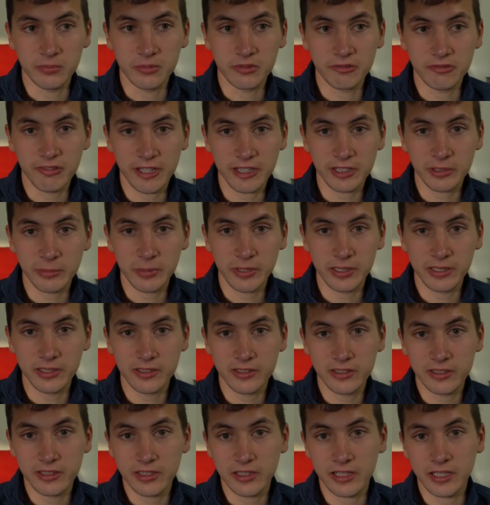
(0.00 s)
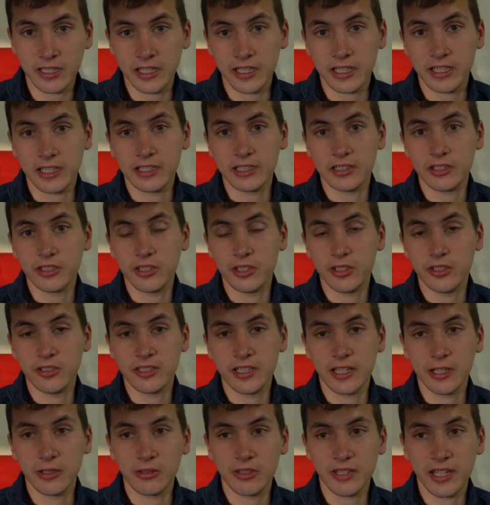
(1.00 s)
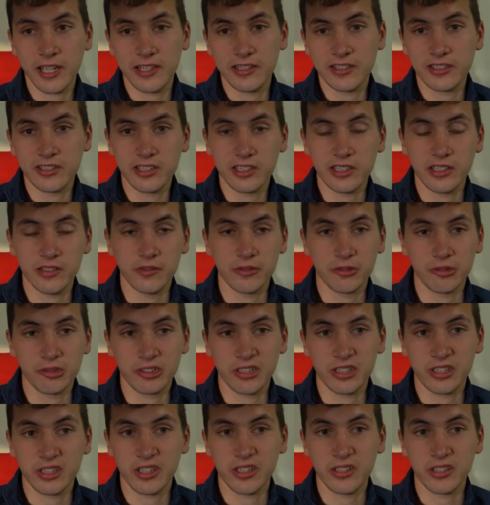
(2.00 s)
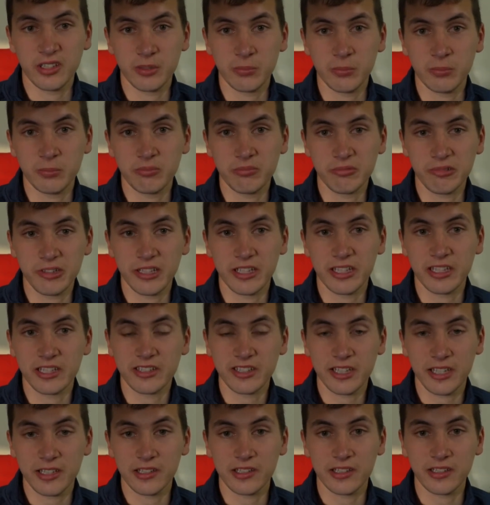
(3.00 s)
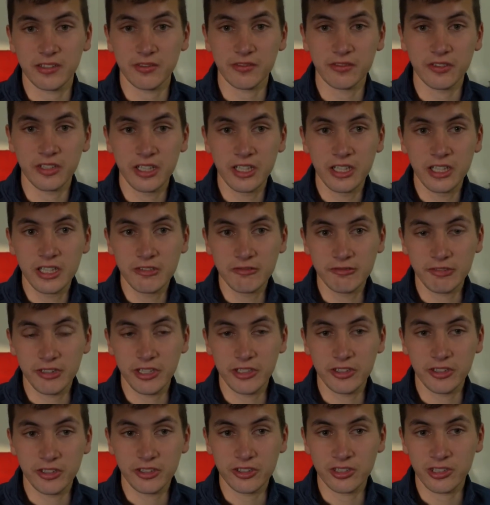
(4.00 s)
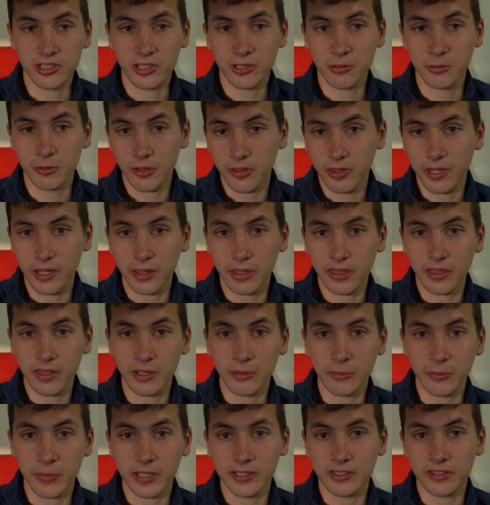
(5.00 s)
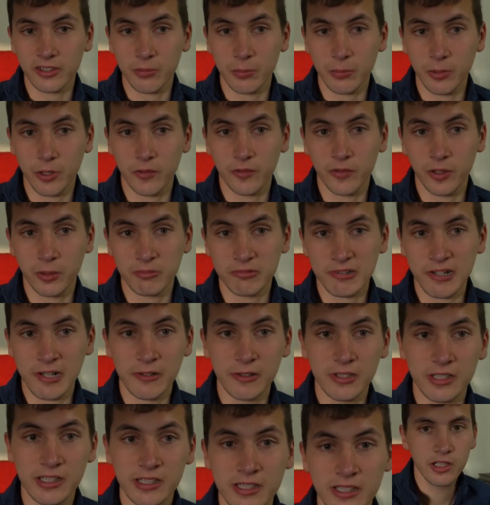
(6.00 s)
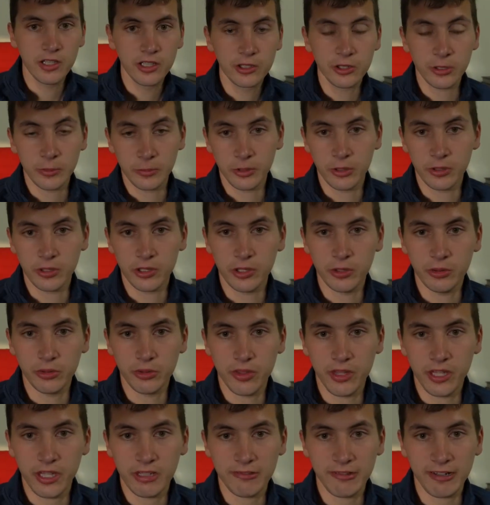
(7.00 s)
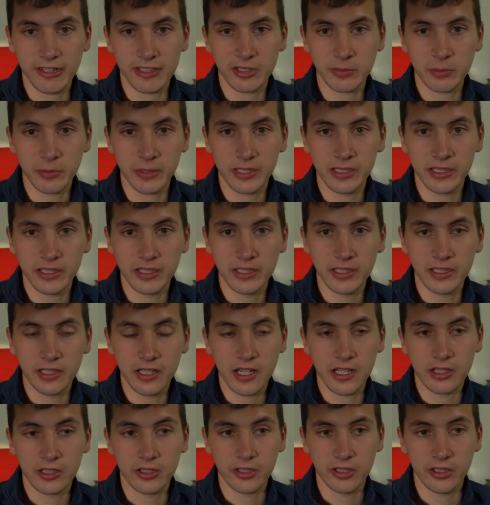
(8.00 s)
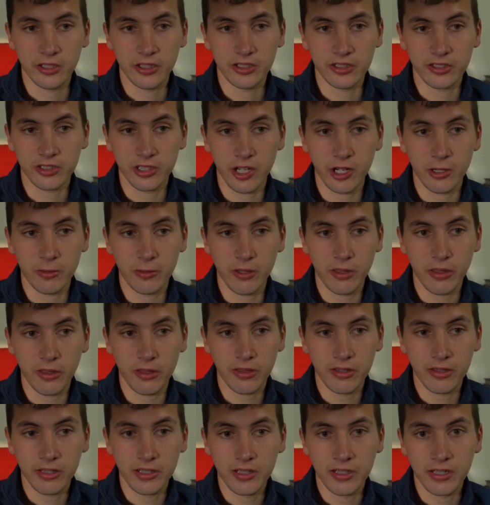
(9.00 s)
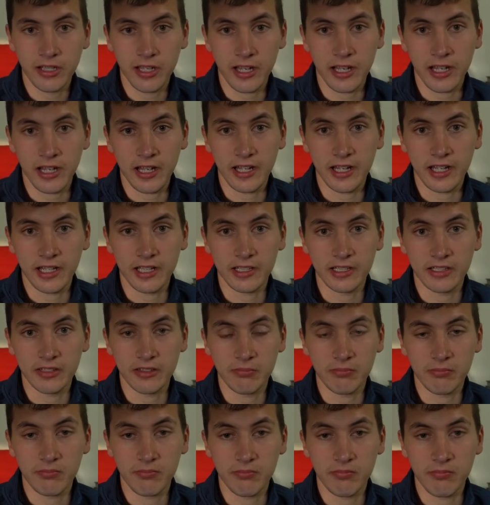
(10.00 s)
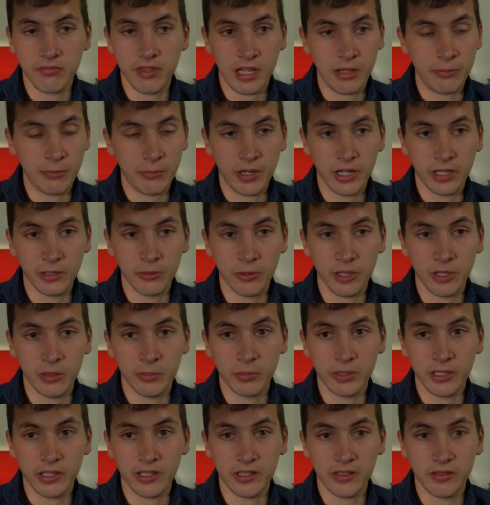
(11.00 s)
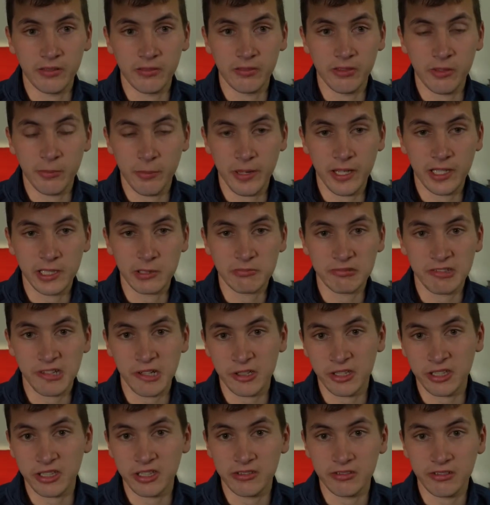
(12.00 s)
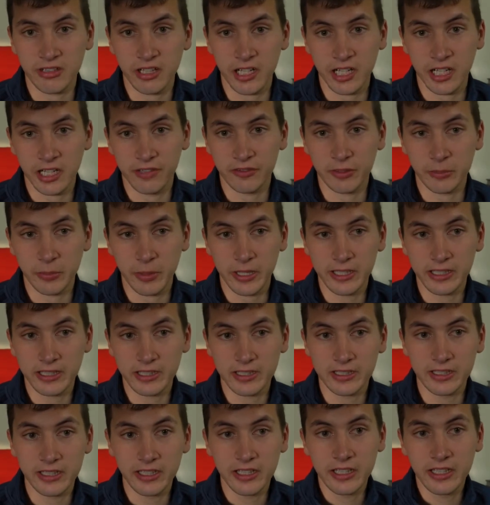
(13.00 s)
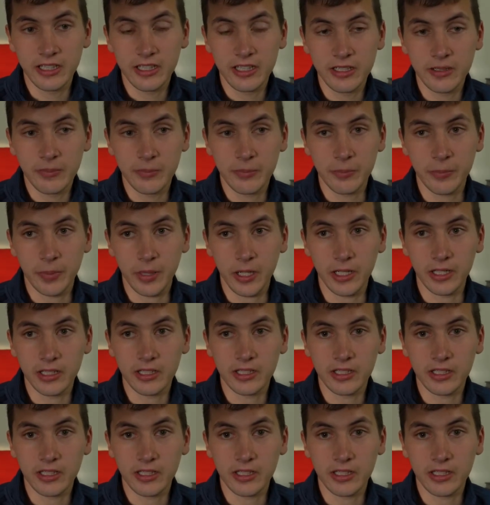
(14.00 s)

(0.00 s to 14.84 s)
recipes, and turns out Tasty have already done some pretty extensive research into what they think makes the perfect brownie, so I'm going to use their recipe to start with, and that might well be the best brownie I ever bake, but